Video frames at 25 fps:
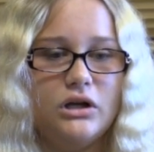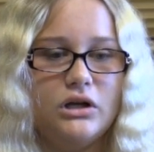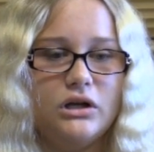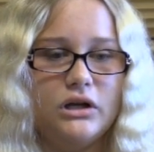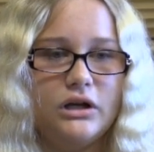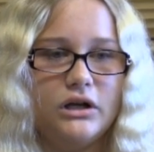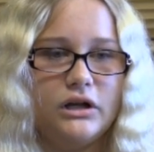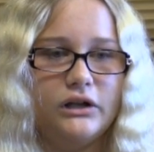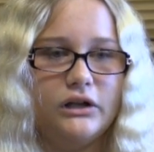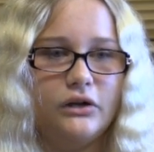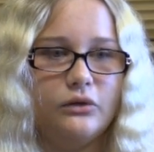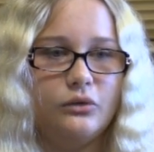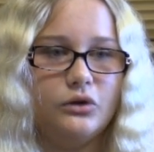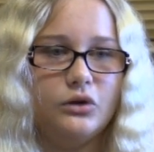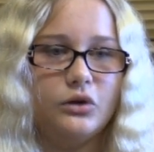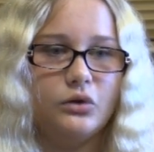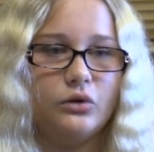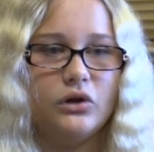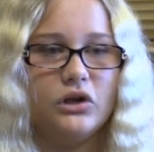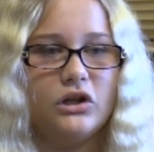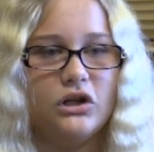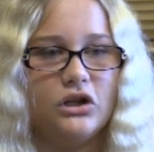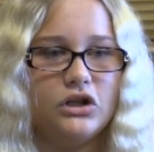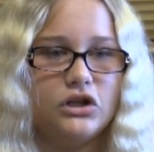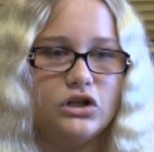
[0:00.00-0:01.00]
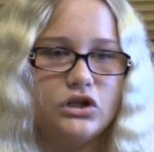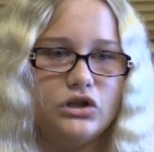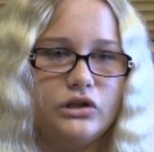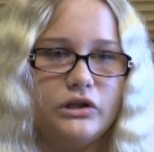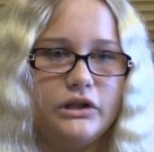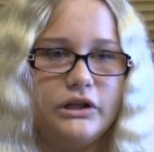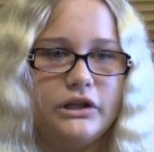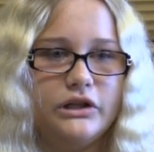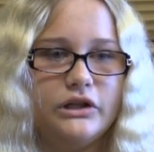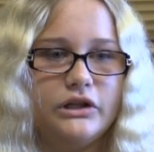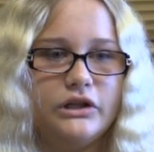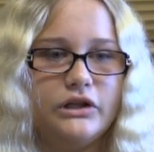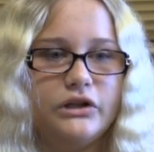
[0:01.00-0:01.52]
Kind of going a little country
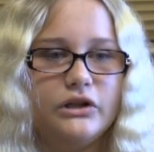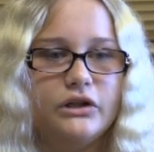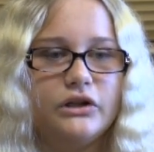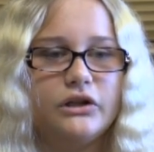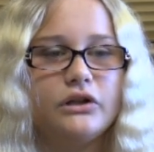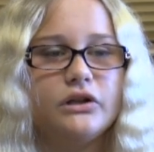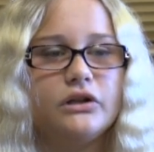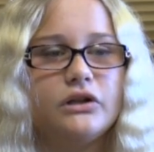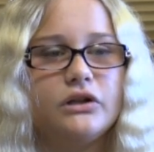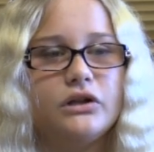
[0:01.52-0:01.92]
here